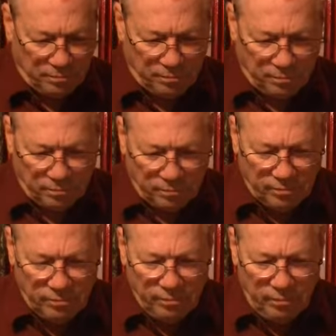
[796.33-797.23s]

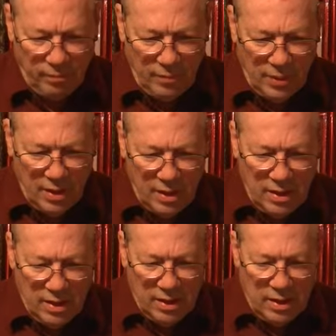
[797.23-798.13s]

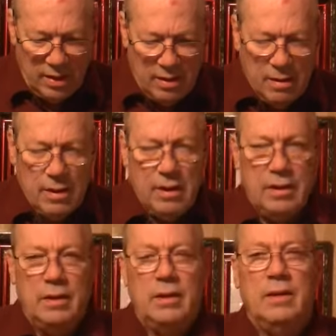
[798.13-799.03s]

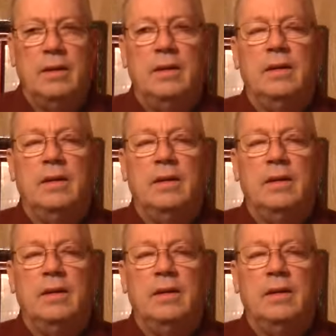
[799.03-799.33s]
(no one is talking)